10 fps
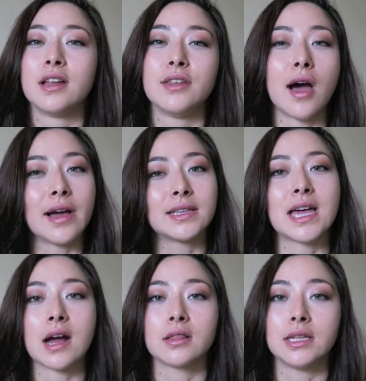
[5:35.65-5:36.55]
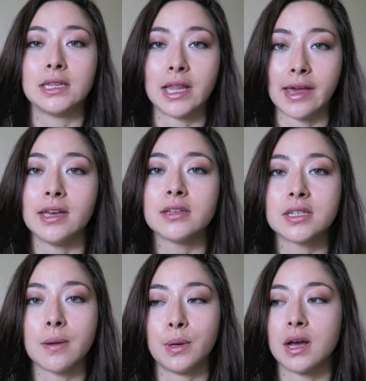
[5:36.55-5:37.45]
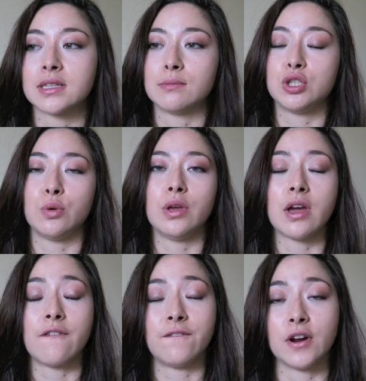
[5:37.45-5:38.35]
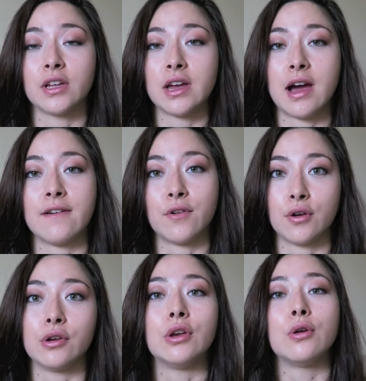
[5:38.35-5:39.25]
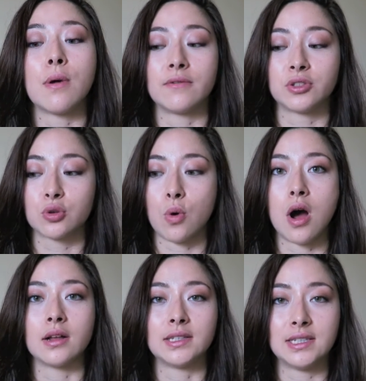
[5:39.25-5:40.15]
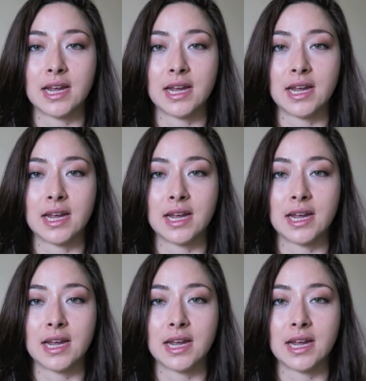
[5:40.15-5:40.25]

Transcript: Not exactly light because I'm doing a fairly high volume of squats,